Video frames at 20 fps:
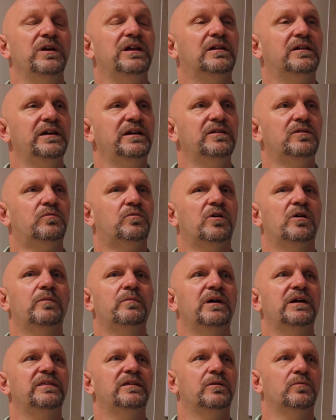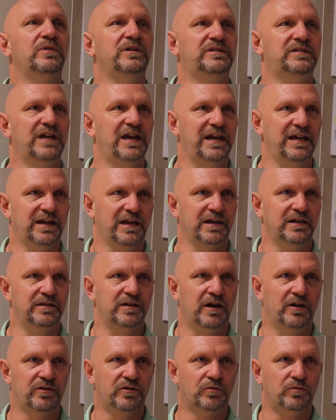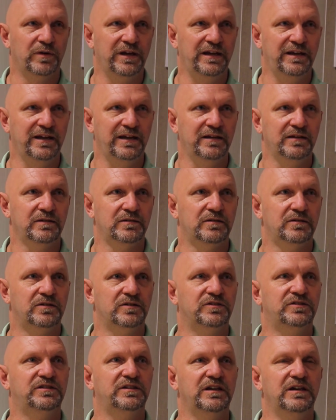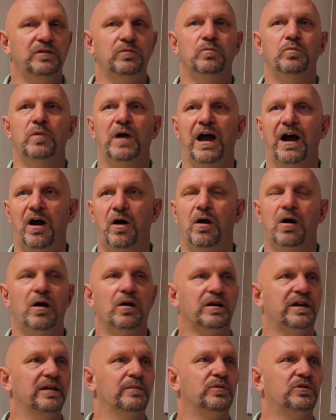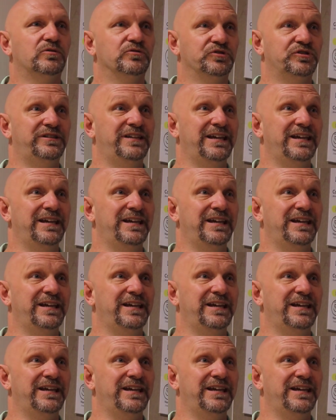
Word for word: we clean the room and then we take another reading to see how our chemicals